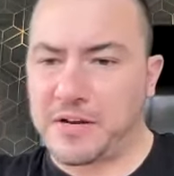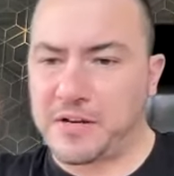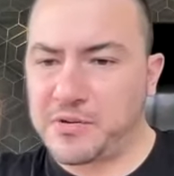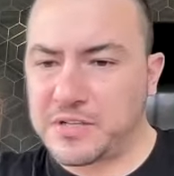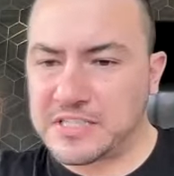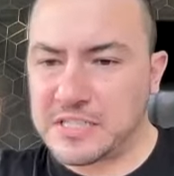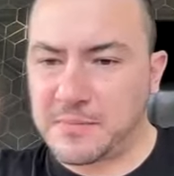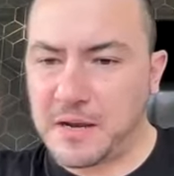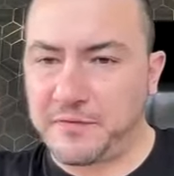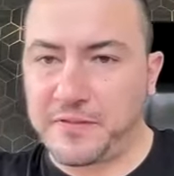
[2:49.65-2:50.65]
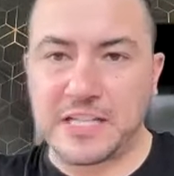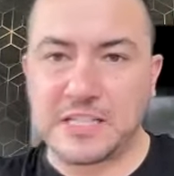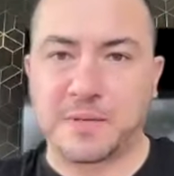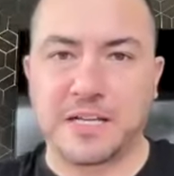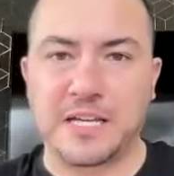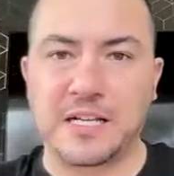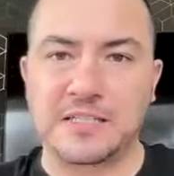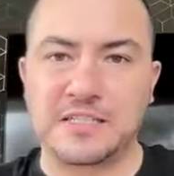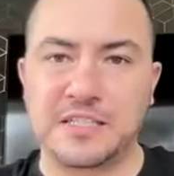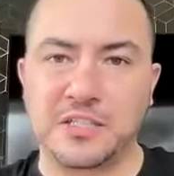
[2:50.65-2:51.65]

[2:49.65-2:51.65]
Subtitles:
I know you can see my face, but I cannot see